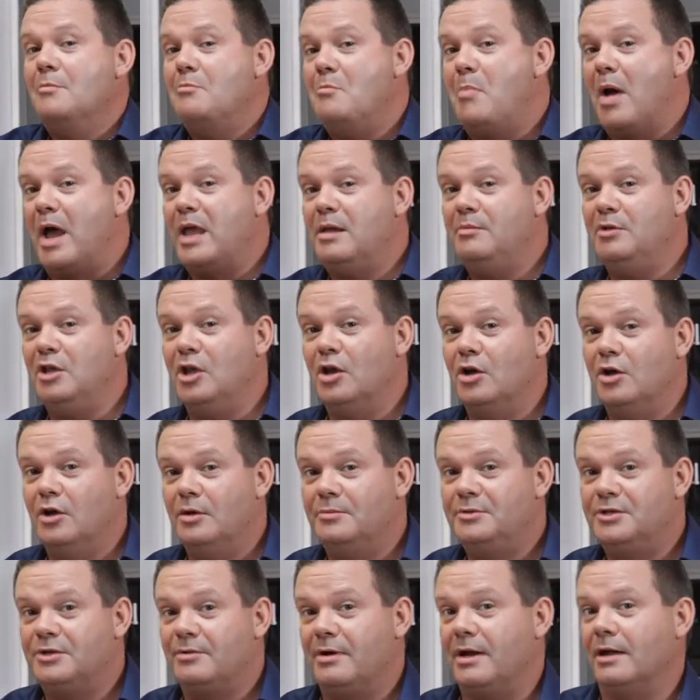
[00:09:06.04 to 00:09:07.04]
baby
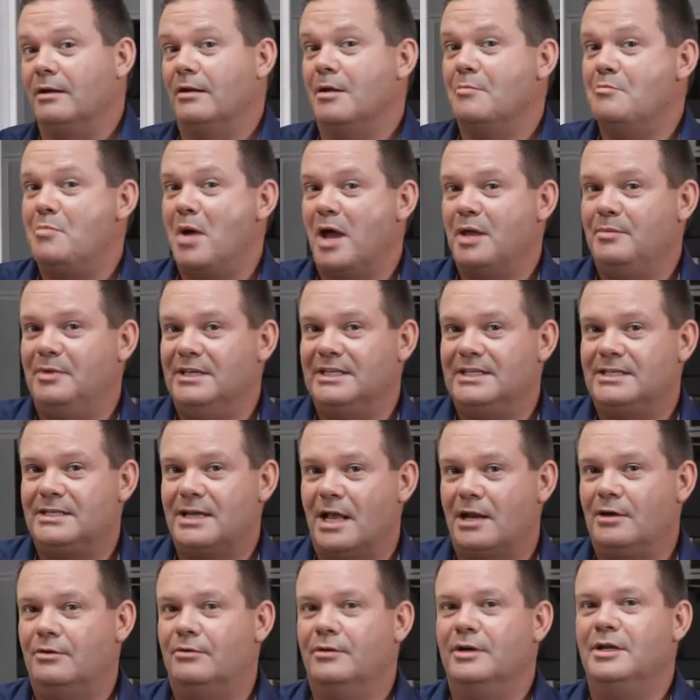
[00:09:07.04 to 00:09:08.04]
herbs around, like baby
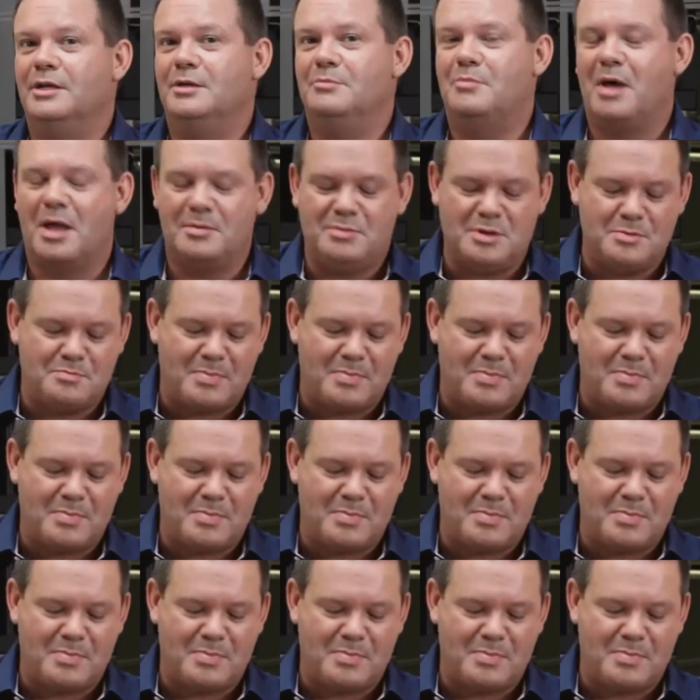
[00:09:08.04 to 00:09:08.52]
celery, baby